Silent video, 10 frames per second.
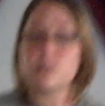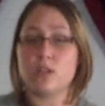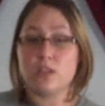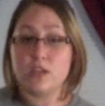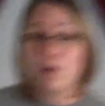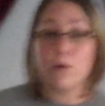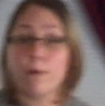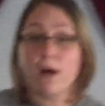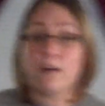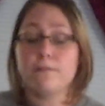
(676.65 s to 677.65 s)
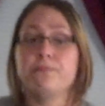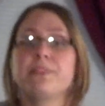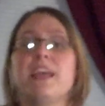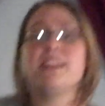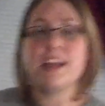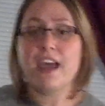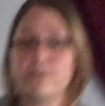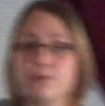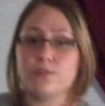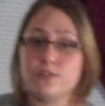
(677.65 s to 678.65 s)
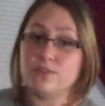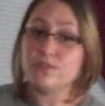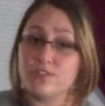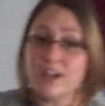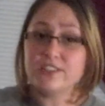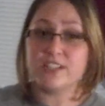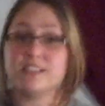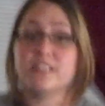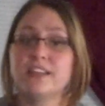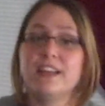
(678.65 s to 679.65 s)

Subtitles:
on the yoga ball, and then afterwards do the stretches.